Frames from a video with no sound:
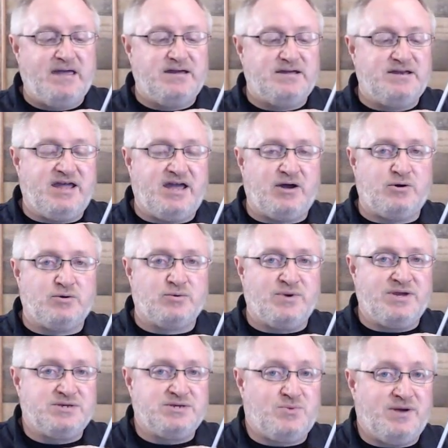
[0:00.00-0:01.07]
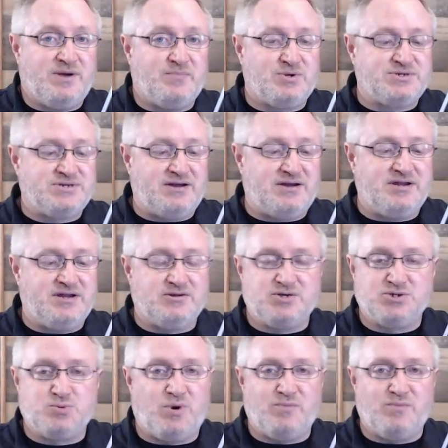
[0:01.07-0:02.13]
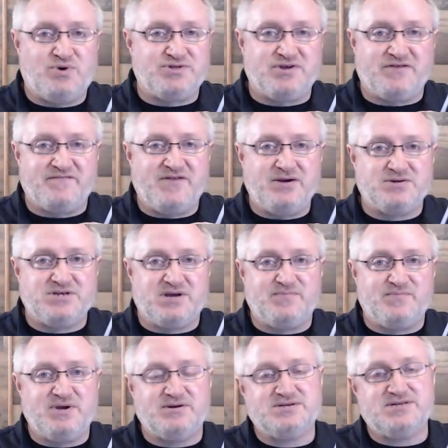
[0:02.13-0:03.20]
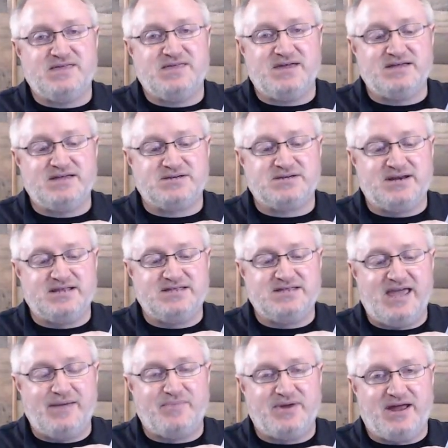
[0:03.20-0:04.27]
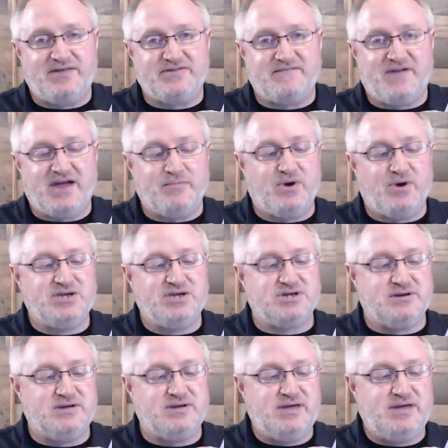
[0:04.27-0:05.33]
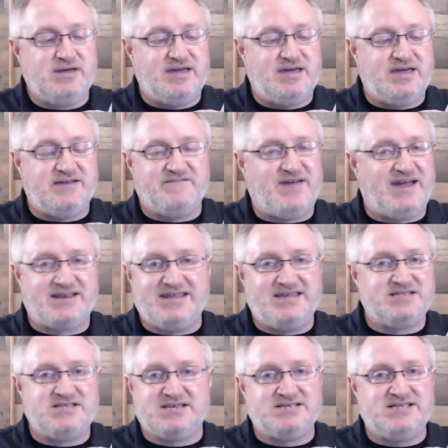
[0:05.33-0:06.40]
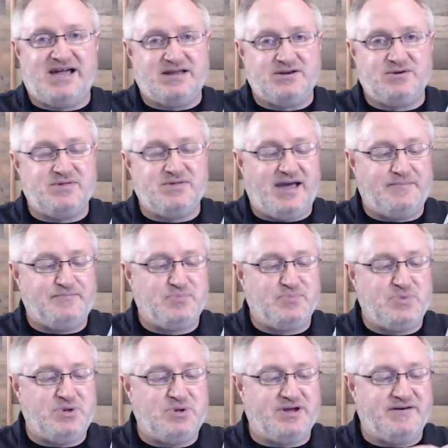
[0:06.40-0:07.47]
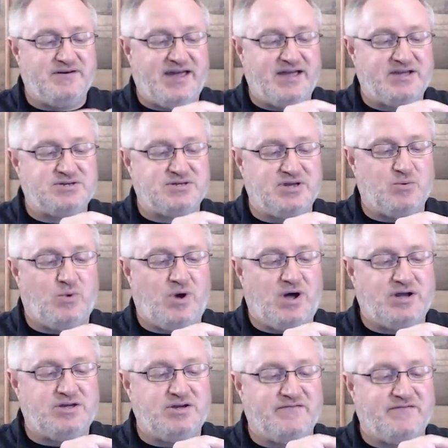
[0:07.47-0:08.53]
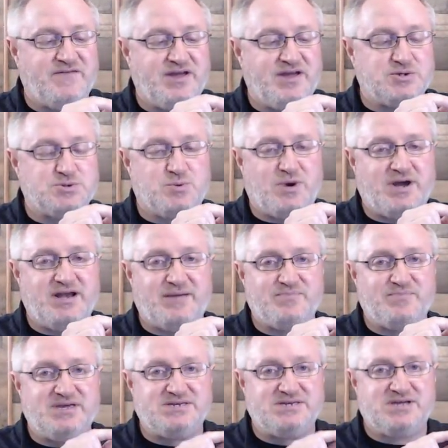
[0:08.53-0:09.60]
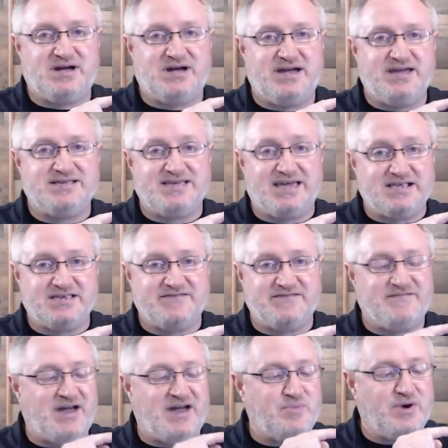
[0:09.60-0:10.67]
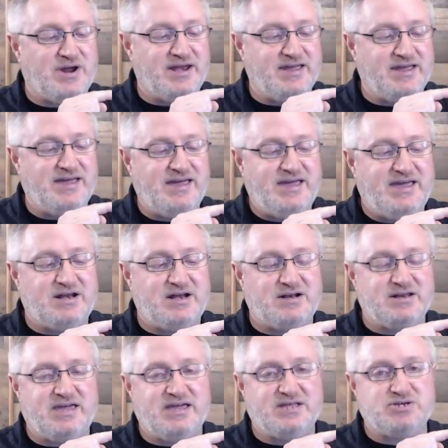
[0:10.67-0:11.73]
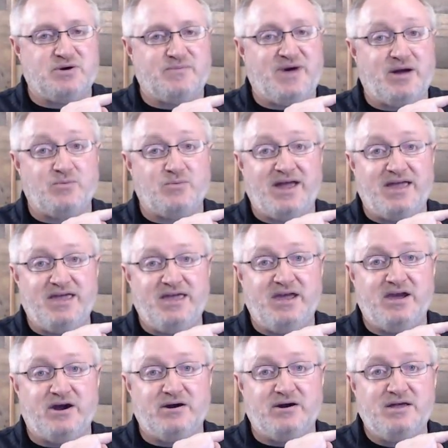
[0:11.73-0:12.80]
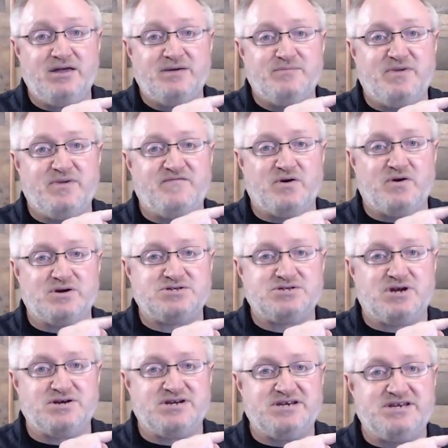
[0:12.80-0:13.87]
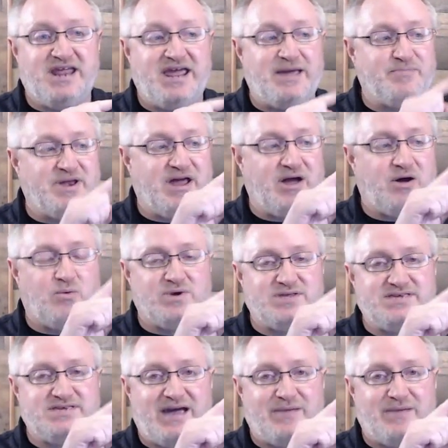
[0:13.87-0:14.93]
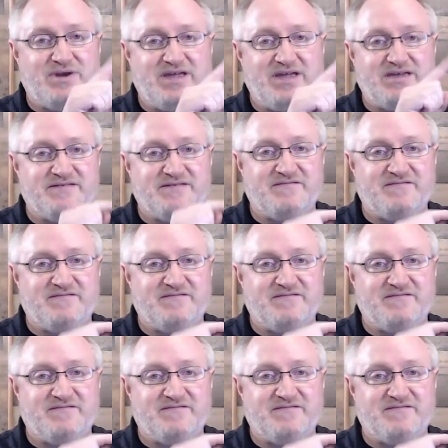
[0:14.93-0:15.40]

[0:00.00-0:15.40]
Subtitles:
Now, the reason why most sound healers won't put their fingers up here is they think it's going to dampen out the vibration. And in fact, it does not do that. You can actually walk your fingers right up these tines as it's vibrating. It'll get to about right here before it'll start to dampen out what's happening in the